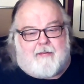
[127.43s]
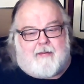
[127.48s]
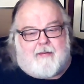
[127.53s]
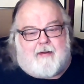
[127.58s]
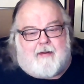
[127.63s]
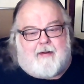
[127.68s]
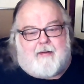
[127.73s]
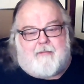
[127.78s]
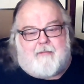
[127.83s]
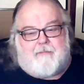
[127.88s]

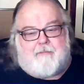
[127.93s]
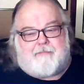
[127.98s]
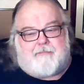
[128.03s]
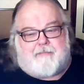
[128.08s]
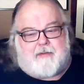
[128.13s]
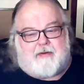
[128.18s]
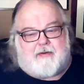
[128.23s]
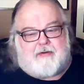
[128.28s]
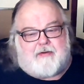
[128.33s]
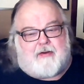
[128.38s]
um,
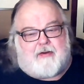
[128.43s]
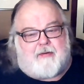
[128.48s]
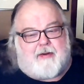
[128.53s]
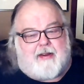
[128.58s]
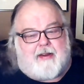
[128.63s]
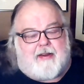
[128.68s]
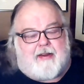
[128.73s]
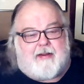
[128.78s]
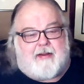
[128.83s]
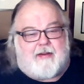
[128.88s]

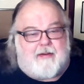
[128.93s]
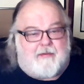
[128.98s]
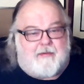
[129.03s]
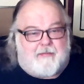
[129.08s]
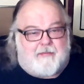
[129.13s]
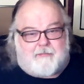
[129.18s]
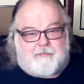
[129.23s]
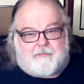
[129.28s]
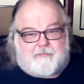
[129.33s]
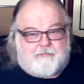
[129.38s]
degree
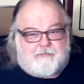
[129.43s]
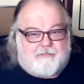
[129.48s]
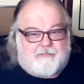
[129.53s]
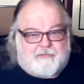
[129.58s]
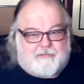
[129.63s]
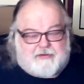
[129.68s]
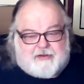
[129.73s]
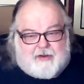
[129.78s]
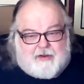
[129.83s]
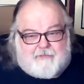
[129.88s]

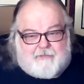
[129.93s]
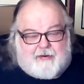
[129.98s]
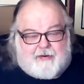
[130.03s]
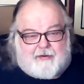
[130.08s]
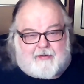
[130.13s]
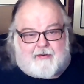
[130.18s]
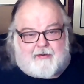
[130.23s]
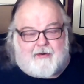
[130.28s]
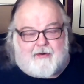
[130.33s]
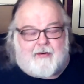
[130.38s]
stuff
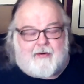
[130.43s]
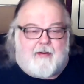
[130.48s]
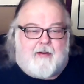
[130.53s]
here